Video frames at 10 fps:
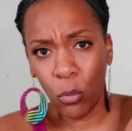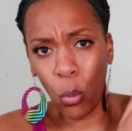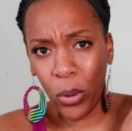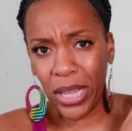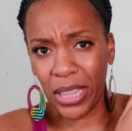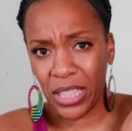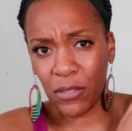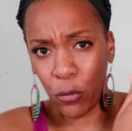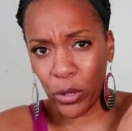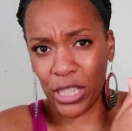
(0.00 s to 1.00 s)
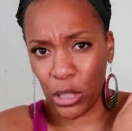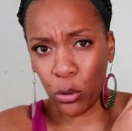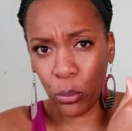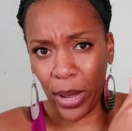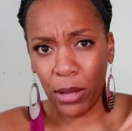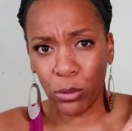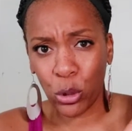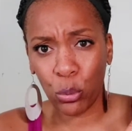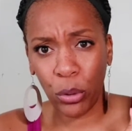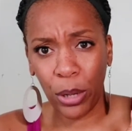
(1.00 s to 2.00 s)
widths for its little round
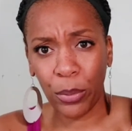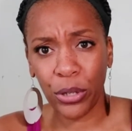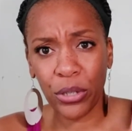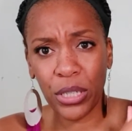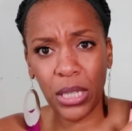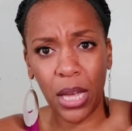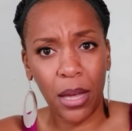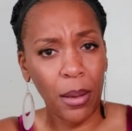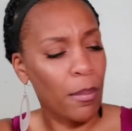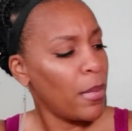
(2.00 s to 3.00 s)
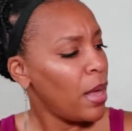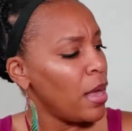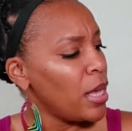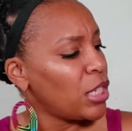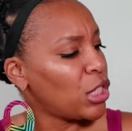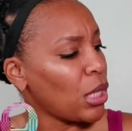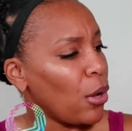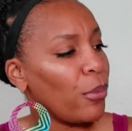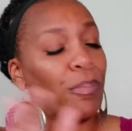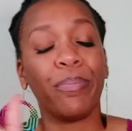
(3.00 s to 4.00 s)
scrubbers.
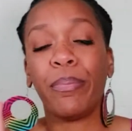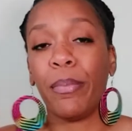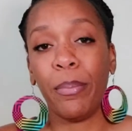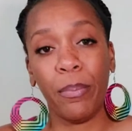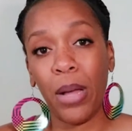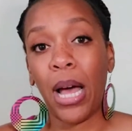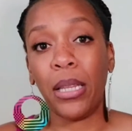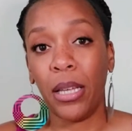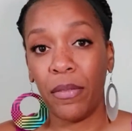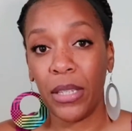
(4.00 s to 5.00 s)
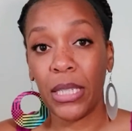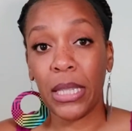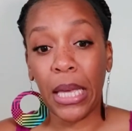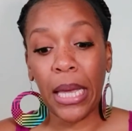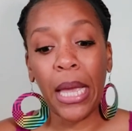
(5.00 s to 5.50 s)
So I love this thing,